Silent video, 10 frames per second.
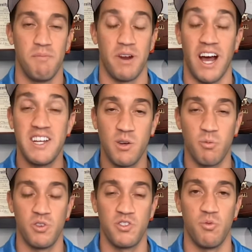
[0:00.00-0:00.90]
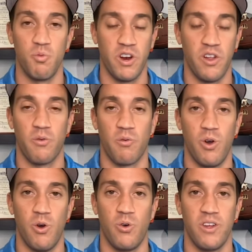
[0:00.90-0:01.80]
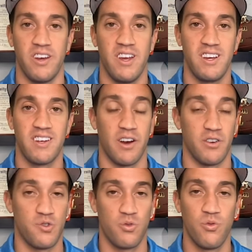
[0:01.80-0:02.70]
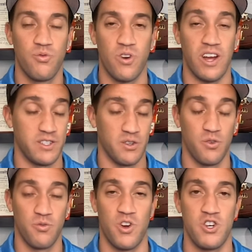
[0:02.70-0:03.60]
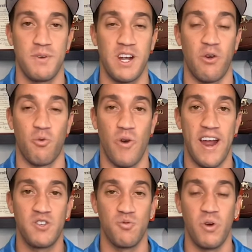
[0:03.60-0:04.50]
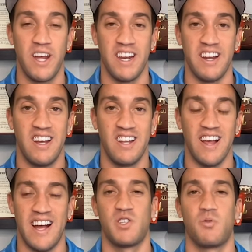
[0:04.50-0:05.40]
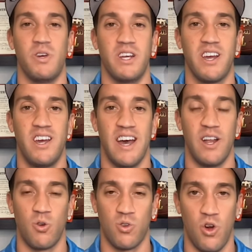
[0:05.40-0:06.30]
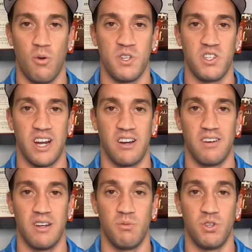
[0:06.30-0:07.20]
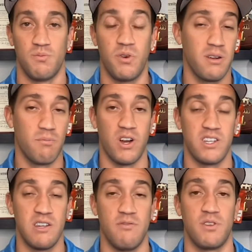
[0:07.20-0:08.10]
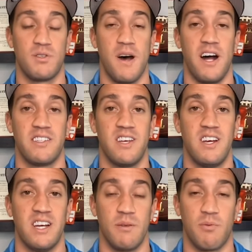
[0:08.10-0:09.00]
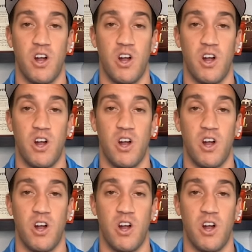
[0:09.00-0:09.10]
But Isaac Wilson went on the road and got a true freshman, got a ranked win last week at Oklahoma State and was pretty impressive at spots in the